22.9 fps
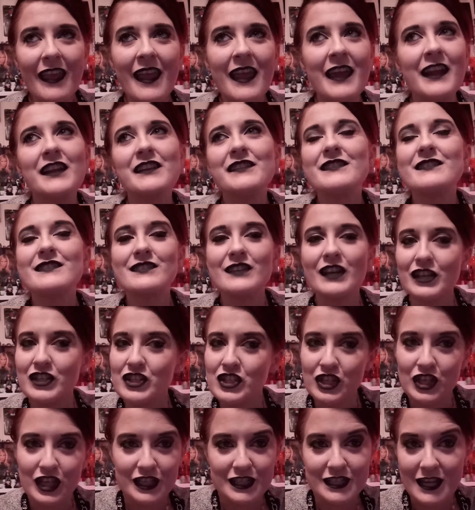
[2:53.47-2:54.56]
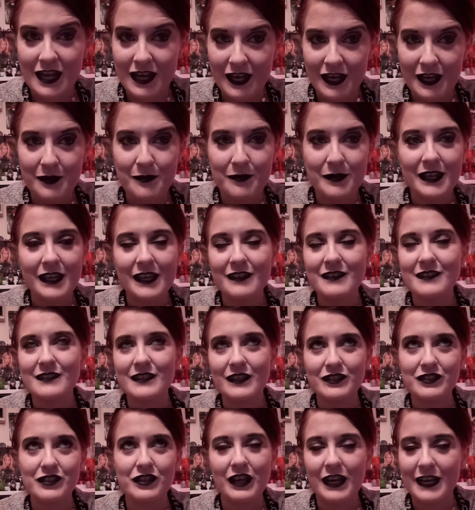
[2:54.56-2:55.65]
and it's such a good time. It's
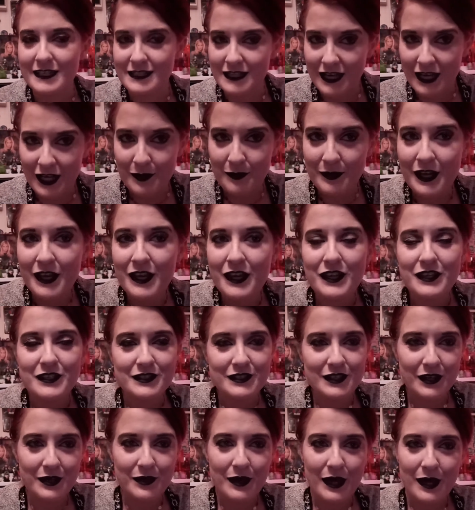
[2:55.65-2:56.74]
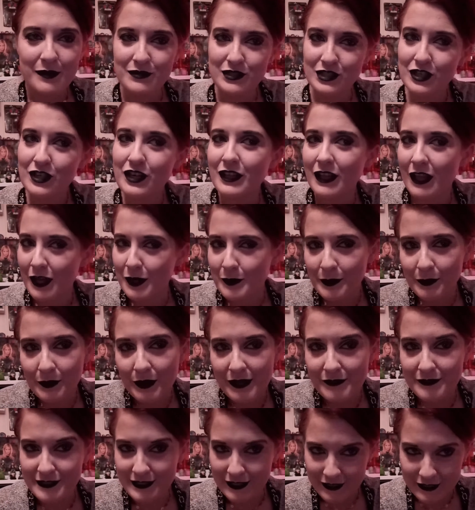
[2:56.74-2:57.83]
such a great time. So I'm sure a lot of people
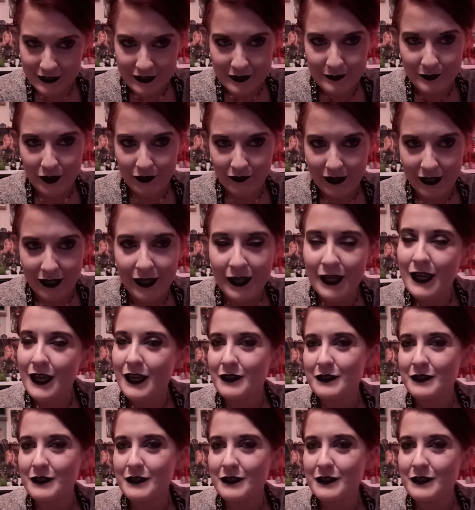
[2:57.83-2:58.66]
have seen this movie.